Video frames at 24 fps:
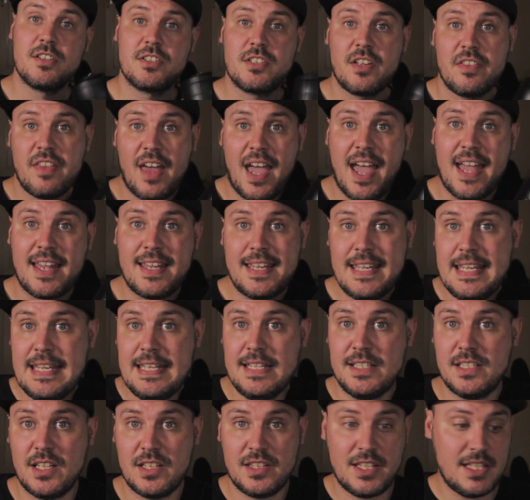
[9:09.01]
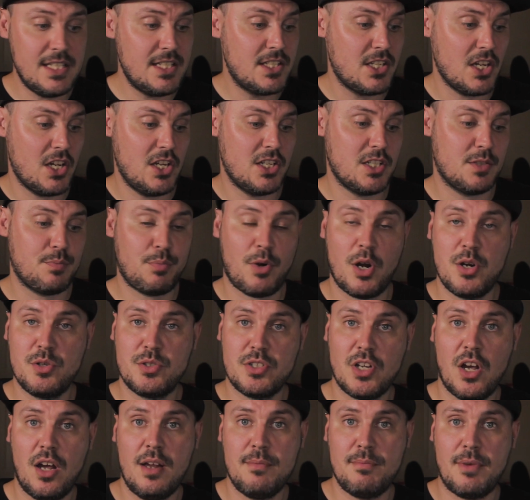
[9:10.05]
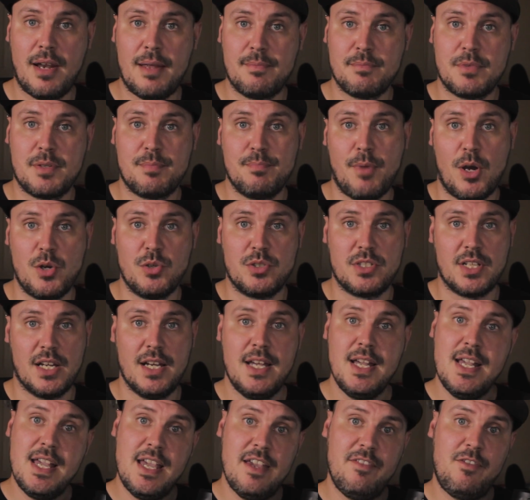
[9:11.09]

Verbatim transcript: So that is the TurnsPro time-lapse motor.